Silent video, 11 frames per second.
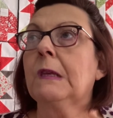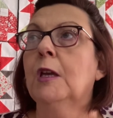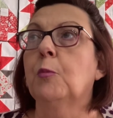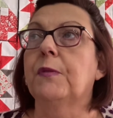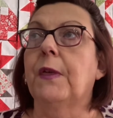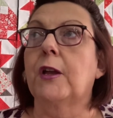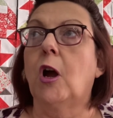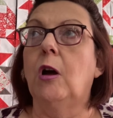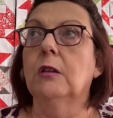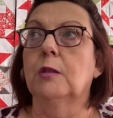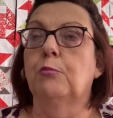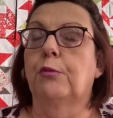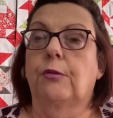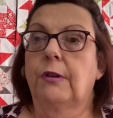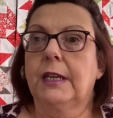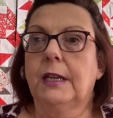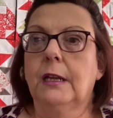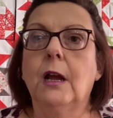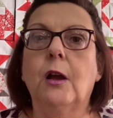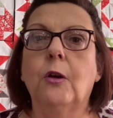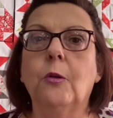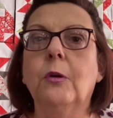but they call it
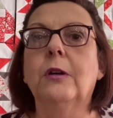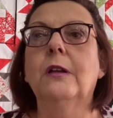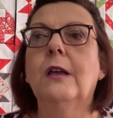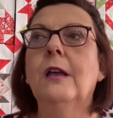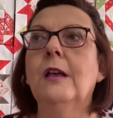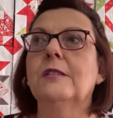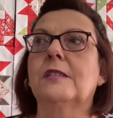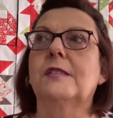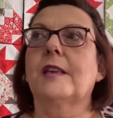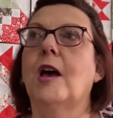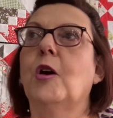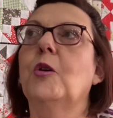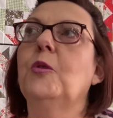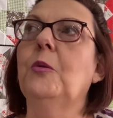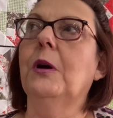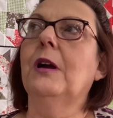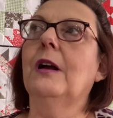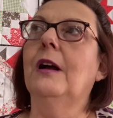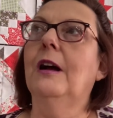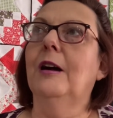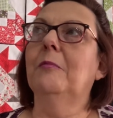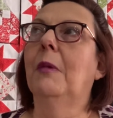Bringo. So
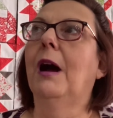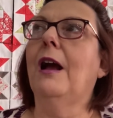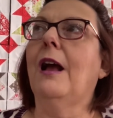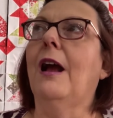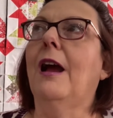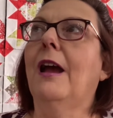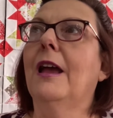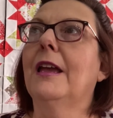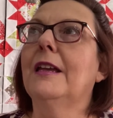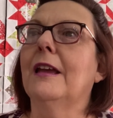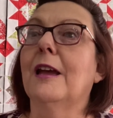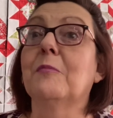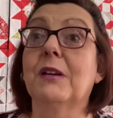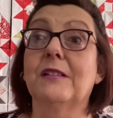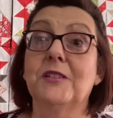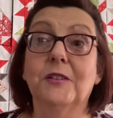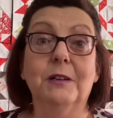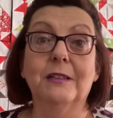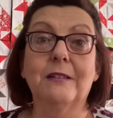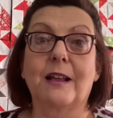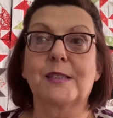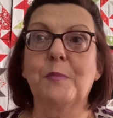I am going to do it
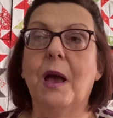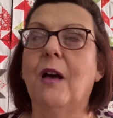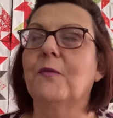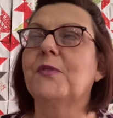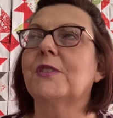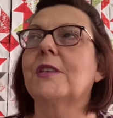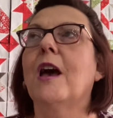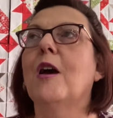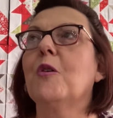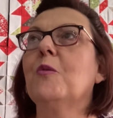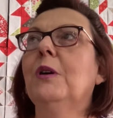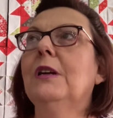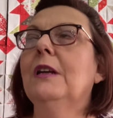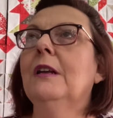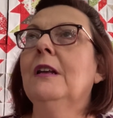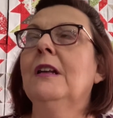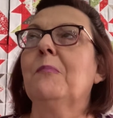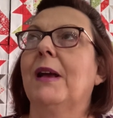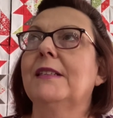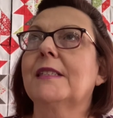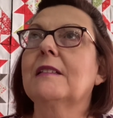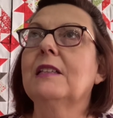next month. So
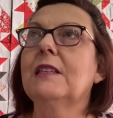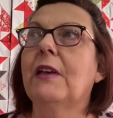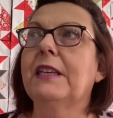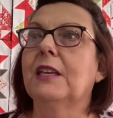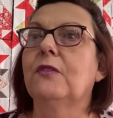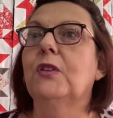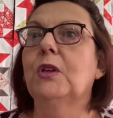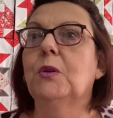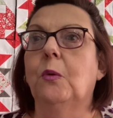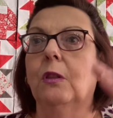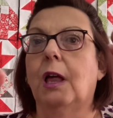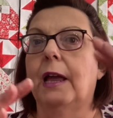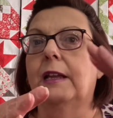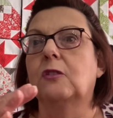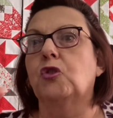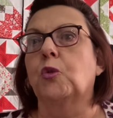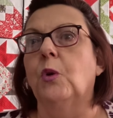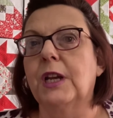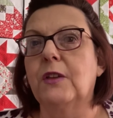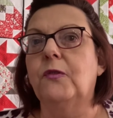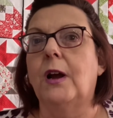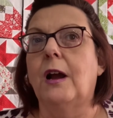basically, they give you like
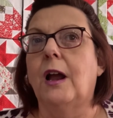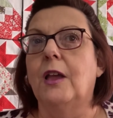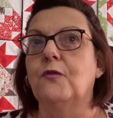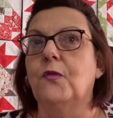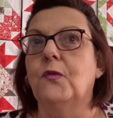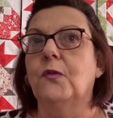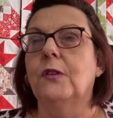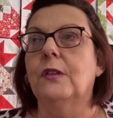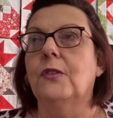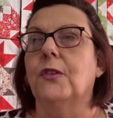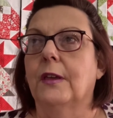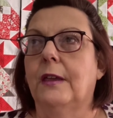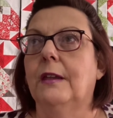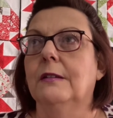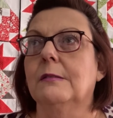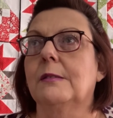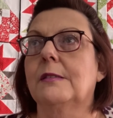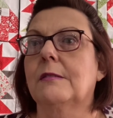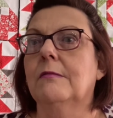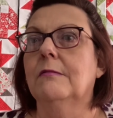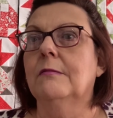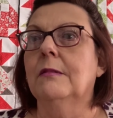25 things,
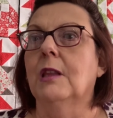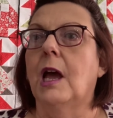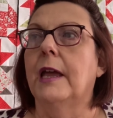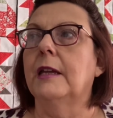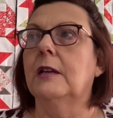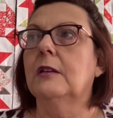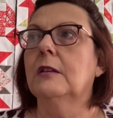like